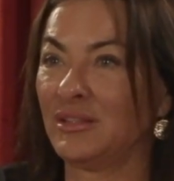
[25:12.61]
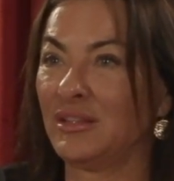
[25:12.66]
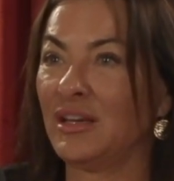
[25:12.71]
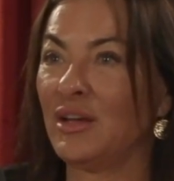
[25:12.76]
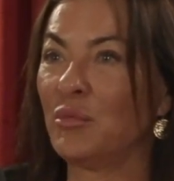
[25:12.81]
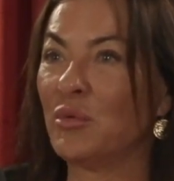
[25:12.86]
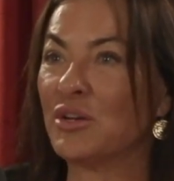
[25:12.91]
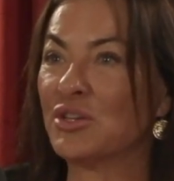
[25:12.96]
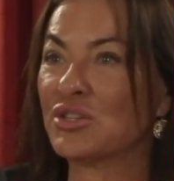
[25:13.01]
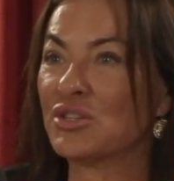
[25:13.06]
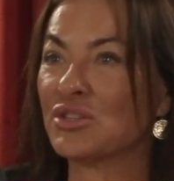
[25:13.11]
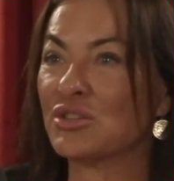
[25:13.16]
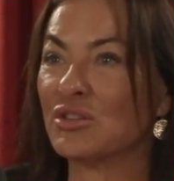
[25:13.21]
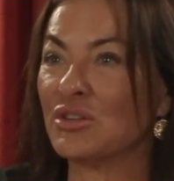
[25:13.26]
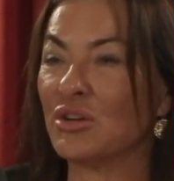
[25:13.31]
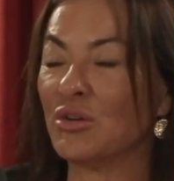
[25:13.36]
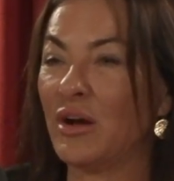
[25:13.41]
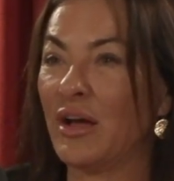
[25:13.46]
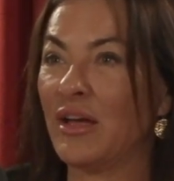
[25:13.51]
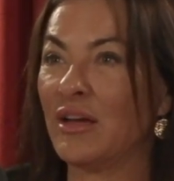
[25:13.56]
Which
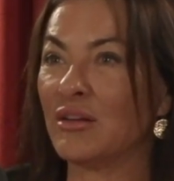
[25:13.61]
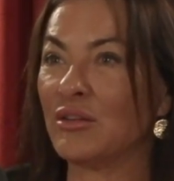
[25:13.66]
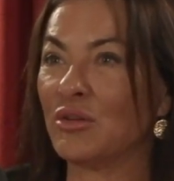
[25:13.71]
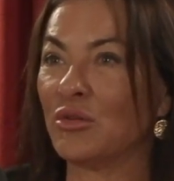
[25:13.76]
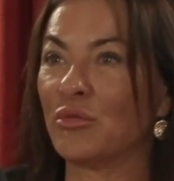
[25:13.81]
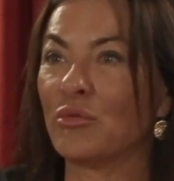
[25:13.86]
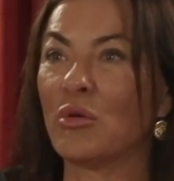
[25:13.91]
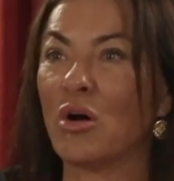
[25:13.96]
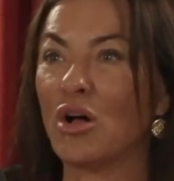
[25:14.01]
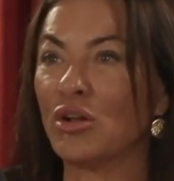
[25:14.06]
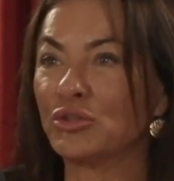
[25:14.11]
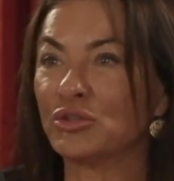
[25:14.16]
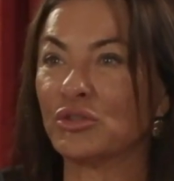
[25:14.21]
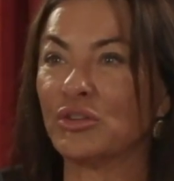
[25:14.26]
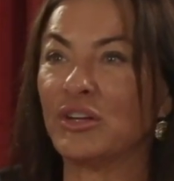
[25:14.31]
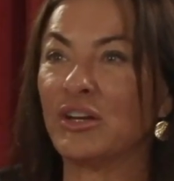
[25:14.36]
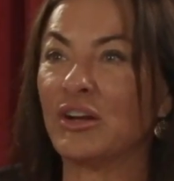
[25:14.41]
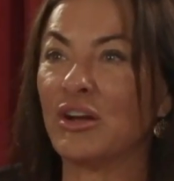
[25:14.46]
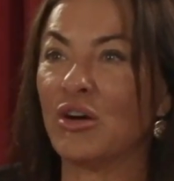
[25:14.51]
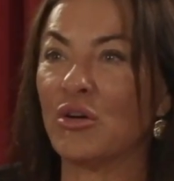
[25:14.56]
I had, the alter
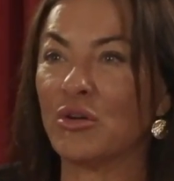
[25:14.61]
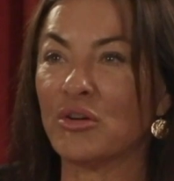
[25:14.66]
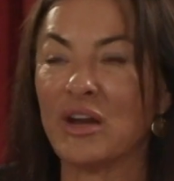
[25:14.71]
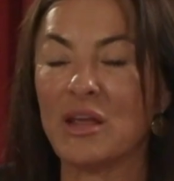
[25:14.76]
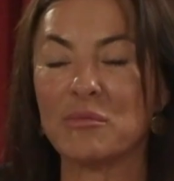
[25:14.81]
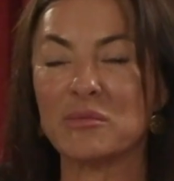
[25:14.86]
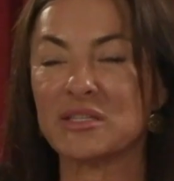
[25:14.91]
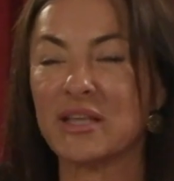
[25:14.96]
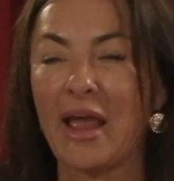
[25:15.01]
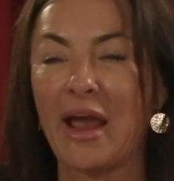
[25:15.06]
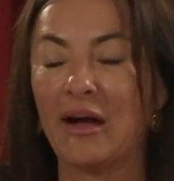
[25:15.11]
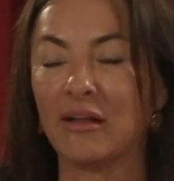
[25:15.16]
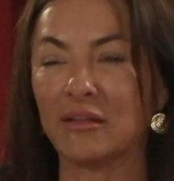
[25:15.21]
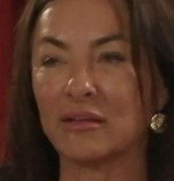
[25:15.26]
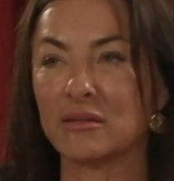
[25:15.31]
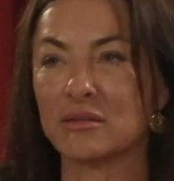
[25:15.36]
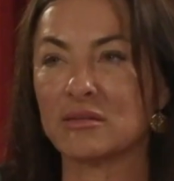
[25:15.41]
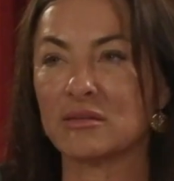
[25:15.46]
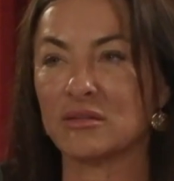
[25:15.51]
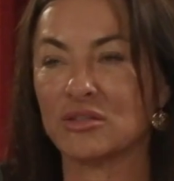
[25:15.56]
ego. Her name is
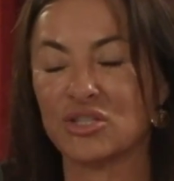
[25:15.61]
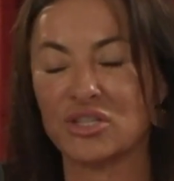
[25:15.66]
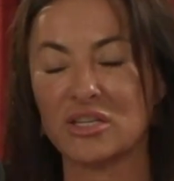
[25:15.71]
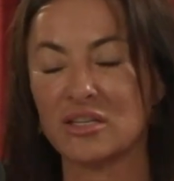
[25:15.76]
Alice, and she